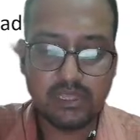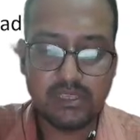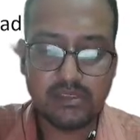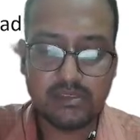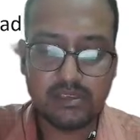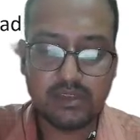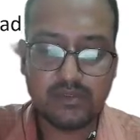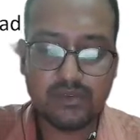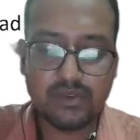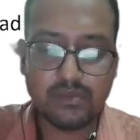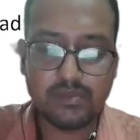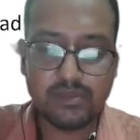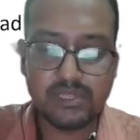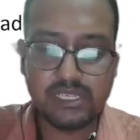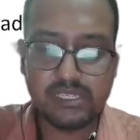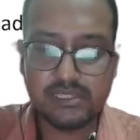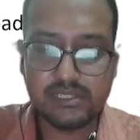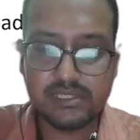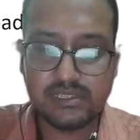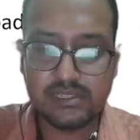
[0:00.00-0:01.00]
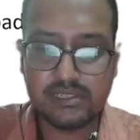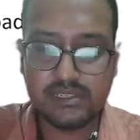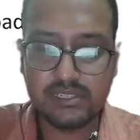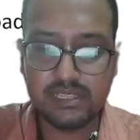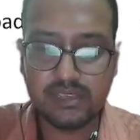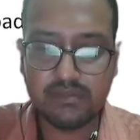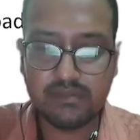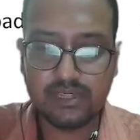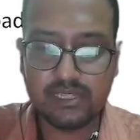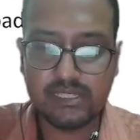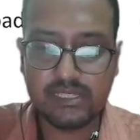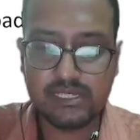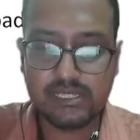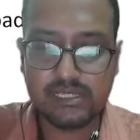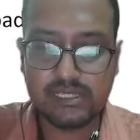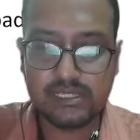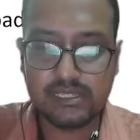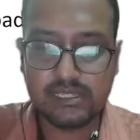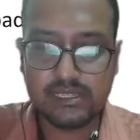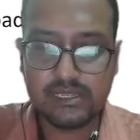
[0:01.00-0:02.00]
Please confirm this thing
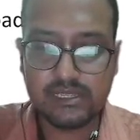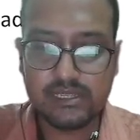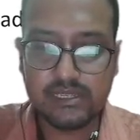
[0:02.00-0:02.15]
once.